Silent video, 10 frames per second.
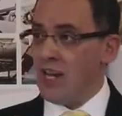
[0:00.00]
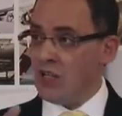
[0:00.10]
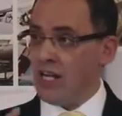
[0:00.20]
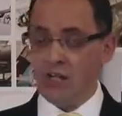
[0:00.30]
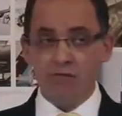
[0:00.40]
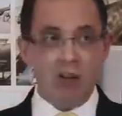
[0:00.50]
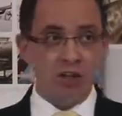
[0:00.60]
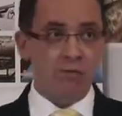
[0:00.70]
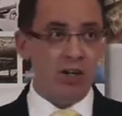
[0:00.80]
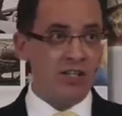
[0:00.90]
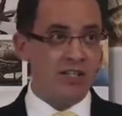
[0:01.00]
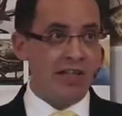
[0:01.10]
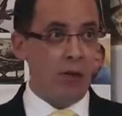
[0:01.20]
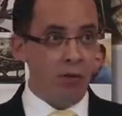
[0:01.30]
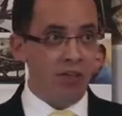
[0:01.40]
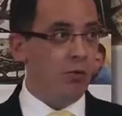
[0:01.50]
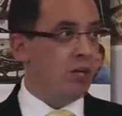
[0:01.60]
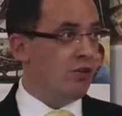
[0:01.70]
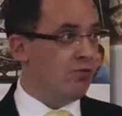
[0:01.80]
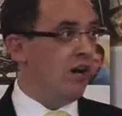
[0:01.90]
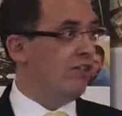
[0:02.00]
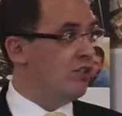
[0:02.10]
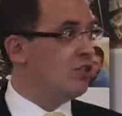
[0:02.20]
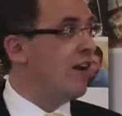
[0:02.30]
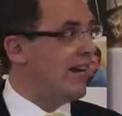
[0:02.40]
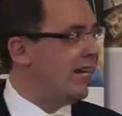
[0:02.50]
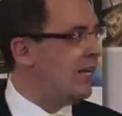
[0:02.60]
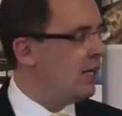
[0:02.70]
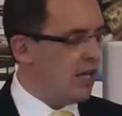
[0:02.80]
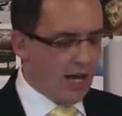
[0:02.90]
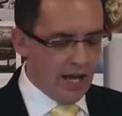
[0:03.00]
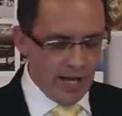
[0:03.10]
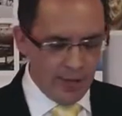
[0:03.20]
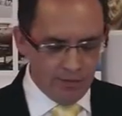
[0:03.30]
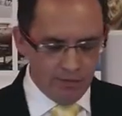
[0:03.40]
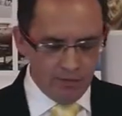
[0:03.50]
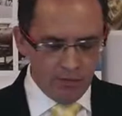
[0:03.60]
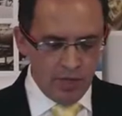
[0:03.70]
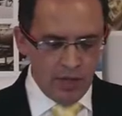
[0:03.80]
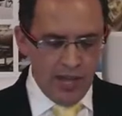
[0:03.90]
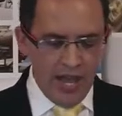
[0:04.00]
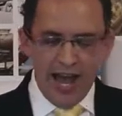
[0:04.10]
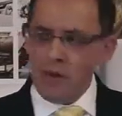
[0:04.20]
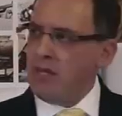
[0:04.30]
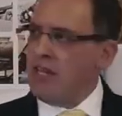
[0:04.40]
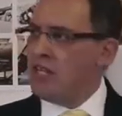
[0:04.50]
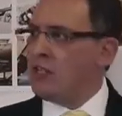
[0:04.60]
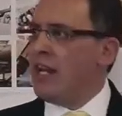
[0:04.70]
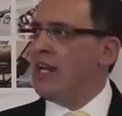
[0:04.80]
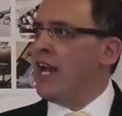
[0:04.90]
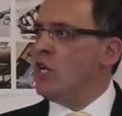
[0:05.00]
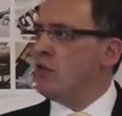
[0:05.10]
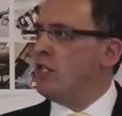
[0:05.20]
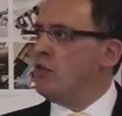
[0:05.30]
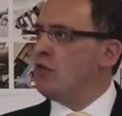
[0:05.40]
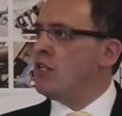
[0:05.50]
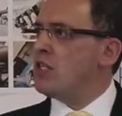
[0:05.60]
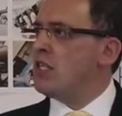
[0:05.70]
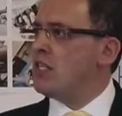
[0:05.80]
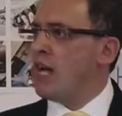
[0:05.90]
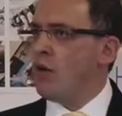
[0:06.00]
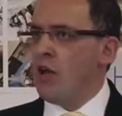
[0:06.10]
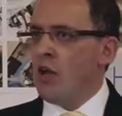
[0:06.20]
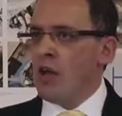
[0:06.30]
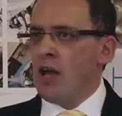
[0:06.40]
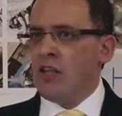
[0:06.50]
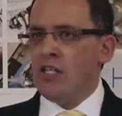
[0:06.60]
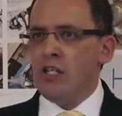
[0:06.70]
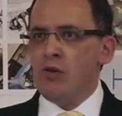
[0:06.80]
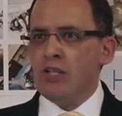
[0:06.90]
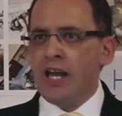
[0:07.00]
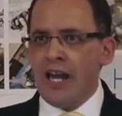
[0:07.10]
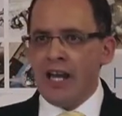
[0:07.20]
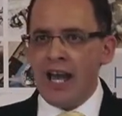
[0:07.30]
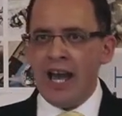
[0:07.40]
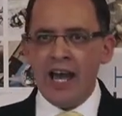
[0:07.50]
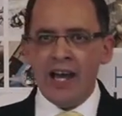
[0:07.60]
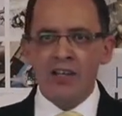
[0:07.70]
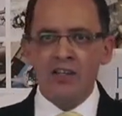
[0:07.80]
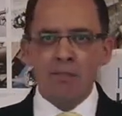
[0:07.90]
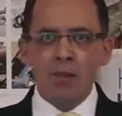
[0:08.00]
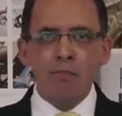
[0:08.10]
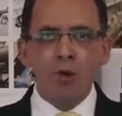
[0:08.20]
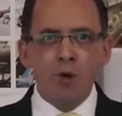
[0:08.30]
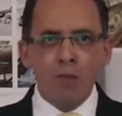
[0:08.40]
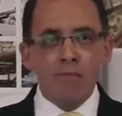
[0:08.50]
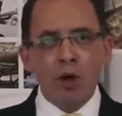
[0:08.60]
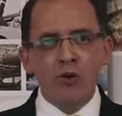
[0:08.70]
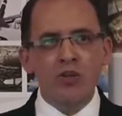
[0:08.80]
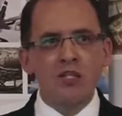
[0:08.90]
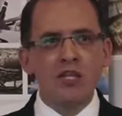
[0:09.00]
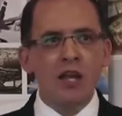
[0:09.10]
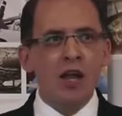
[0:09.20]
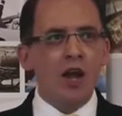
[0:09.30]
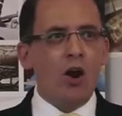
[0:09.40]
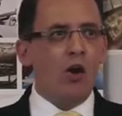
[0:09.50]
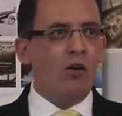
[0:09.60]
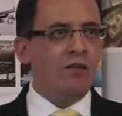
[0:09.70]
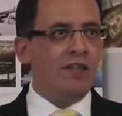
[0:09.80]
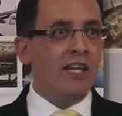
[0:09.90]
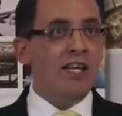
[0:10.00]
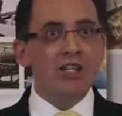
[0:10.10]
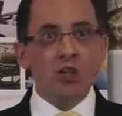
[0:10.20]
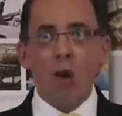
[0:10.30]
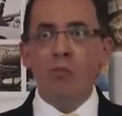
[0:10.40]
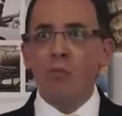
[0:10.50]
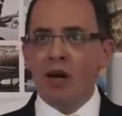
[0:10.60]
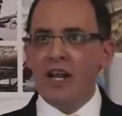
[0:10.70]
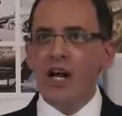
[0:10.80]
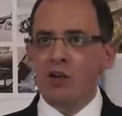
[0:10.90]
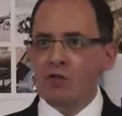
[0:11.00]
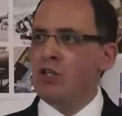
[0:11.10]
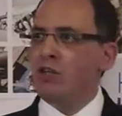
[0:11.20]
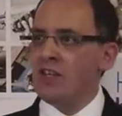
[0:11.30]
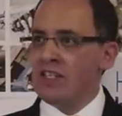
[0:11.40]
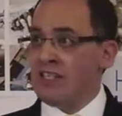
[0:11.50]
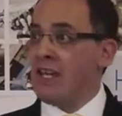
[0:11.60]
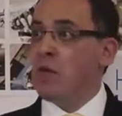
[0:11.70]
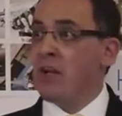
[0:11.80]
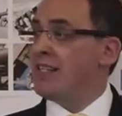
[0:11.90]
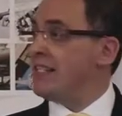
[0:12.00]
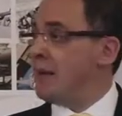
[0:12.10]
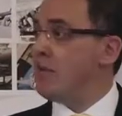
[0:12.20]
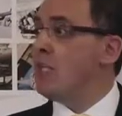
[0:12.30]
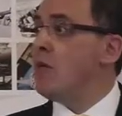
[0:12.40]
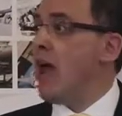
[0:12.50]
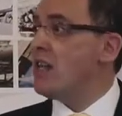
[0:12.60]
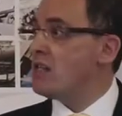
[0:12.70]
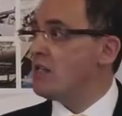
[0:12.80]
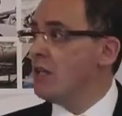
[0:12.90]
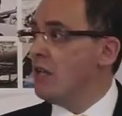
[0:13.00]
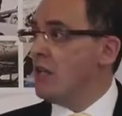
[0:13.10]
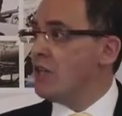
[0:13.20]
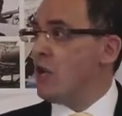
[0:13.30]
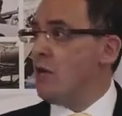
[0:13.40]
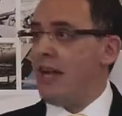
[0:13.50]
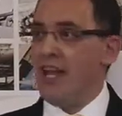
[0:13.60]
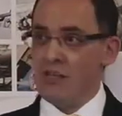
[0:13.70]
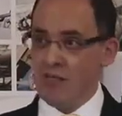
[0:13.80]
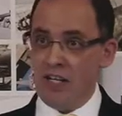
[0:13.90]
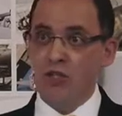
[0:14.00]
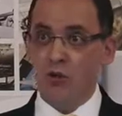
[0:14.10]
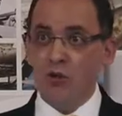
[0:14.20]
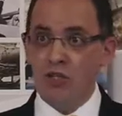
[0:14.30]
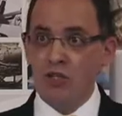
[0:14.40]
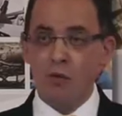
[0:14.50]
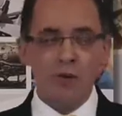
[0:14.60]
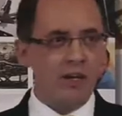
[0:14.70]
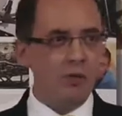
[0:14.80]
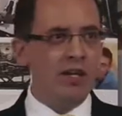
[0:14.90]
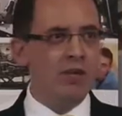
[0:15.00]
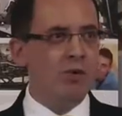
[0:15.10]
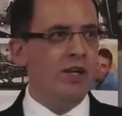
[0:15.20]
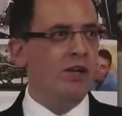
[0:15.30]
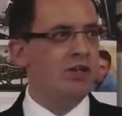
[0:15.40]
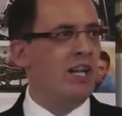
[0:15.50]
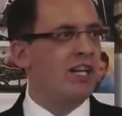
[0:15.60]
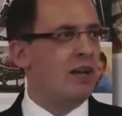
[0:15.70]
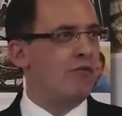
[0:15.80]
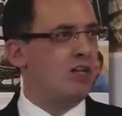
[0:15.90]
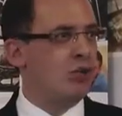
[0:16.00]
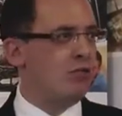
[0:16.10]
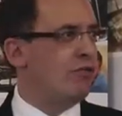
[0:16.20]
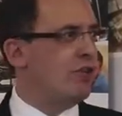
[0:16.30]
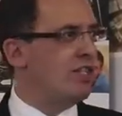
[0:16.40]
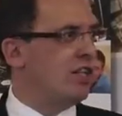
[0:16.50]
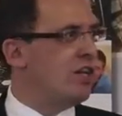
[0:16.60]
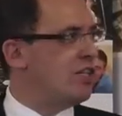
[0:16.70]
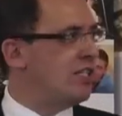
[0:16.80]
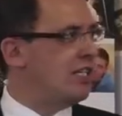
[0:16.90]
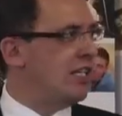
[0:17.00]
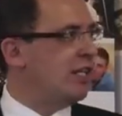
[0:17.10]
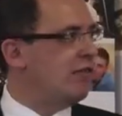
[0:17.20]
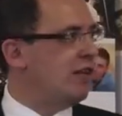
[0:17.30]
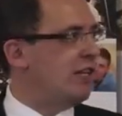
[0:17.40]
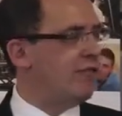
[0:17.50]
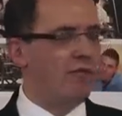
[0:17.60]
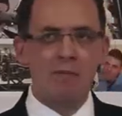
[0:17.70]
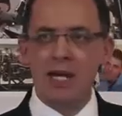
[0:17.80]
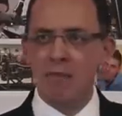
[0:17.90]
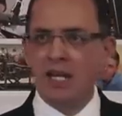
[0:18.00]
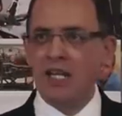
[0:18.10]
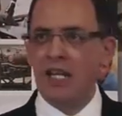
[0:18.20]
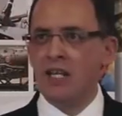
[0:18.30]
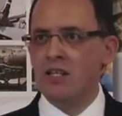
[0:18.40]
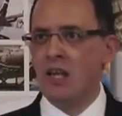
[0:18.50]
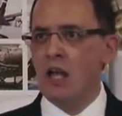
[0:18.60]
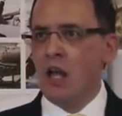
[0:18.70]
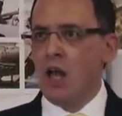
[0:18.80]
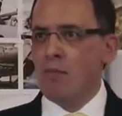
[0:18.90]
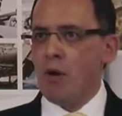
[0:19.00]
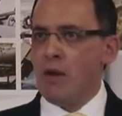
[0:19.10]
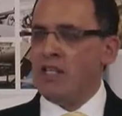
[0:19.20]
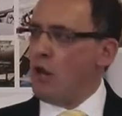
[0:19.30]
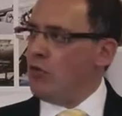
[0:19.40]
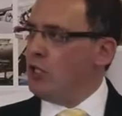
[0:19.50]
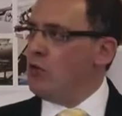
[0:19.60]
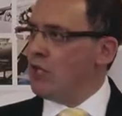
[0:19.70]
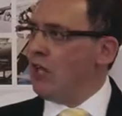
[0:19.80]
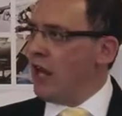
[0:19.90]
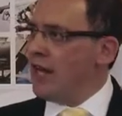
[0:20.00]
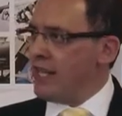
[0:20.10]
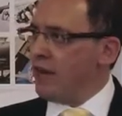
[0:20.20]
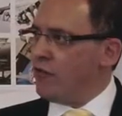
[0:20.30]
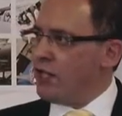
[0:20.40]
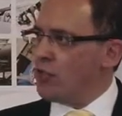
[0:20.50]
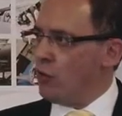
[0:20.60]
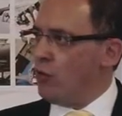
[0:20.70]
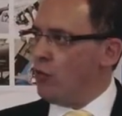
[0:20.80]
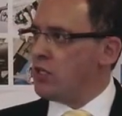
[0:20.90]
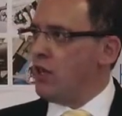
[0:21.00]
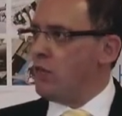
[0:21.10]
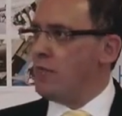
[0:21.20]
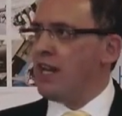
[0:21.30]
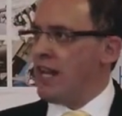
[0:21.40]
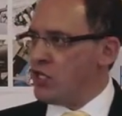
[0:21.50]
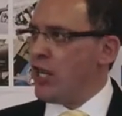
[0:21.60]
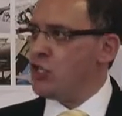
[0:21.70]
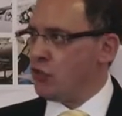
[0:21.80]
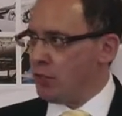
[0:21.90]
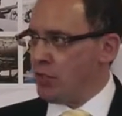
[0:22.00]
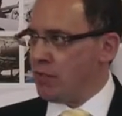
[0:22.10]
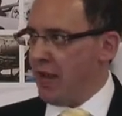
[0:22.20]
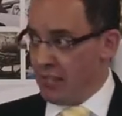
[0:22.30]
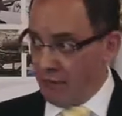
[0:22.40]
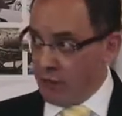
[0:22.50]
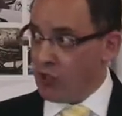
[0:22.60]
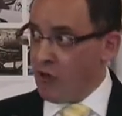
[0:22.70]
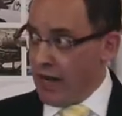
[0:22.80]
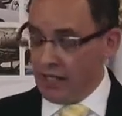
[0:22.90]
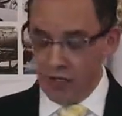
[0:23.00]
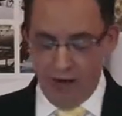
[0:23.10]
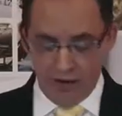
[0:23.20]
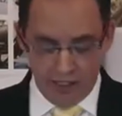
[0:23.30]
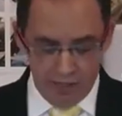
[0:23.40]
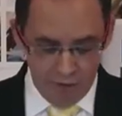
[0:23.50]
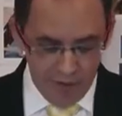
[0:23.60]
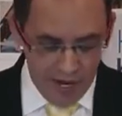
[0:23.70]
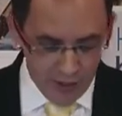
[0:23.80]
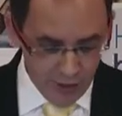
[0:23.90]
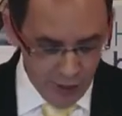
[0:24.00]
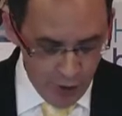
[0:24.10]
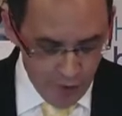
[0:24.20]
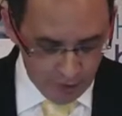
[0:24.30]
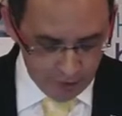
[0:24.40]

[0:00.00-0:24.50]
education very much as the word rather than training. And we need to engage with the universities. Now, the UK has the most of the top 100 universities than anyone else except the US. So here's a resource, and we utilise that resource for research significantly for many, many years. But we don't utilise that resource from an educational perspective, directly from that. So